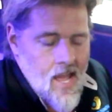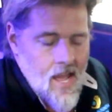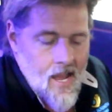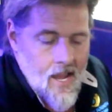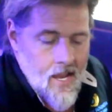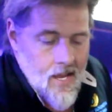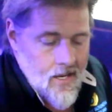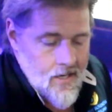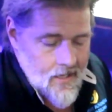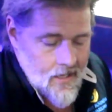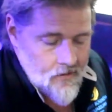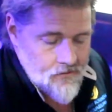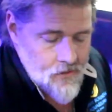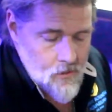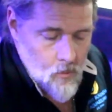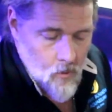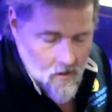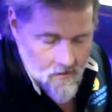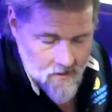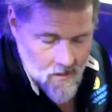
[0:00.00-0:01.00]
And if
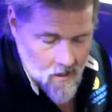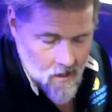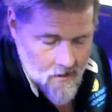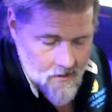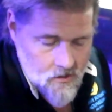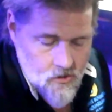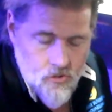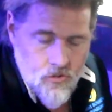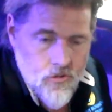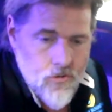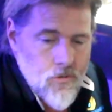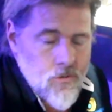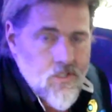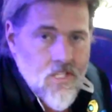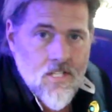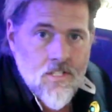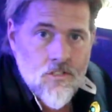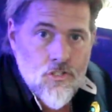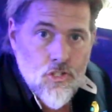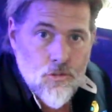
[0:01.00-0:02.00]
you want the honest
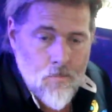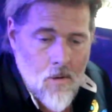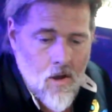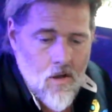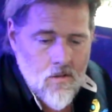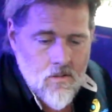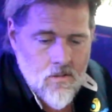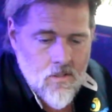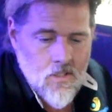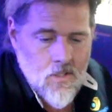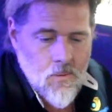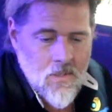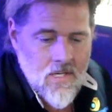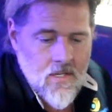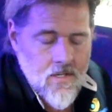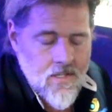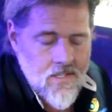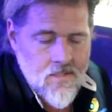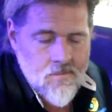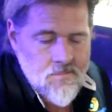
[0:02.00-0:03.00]
truth, in a smaller
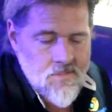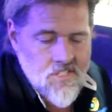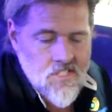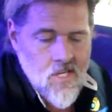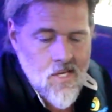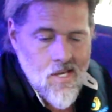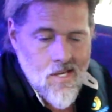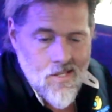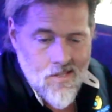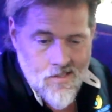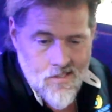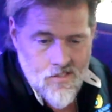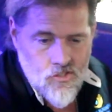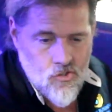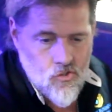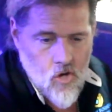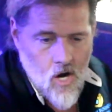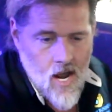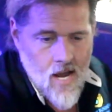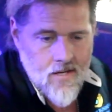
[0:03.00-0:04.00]
aquariums, this
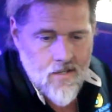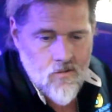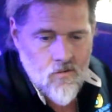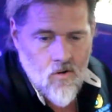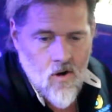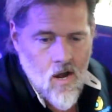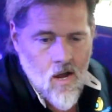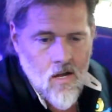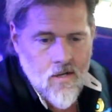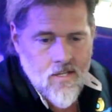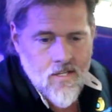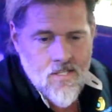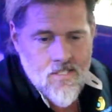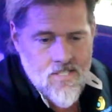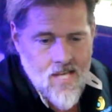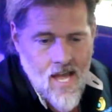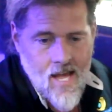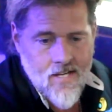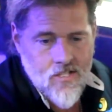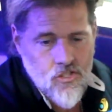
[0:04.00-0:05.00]
dragon rock is
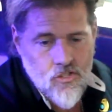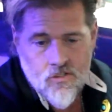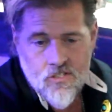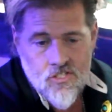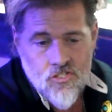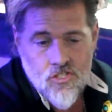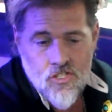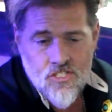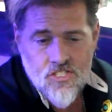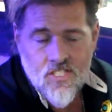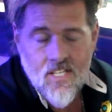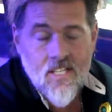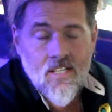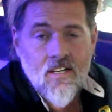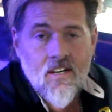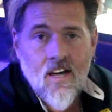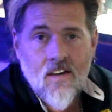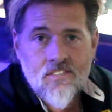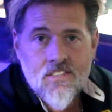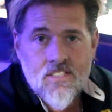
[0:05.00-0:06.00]
actually just in
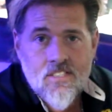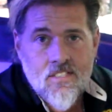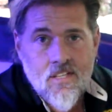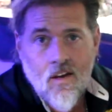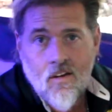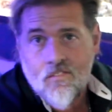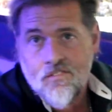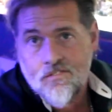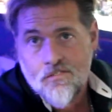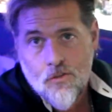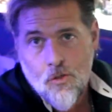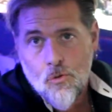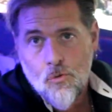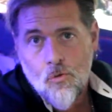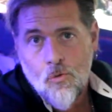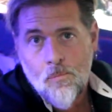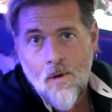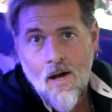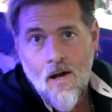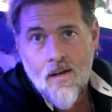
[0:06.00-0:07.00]
and of itself
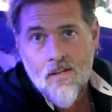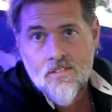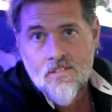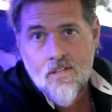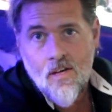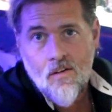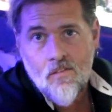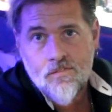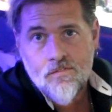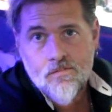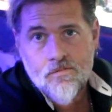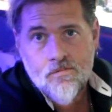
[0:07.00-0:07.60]
cool by itself.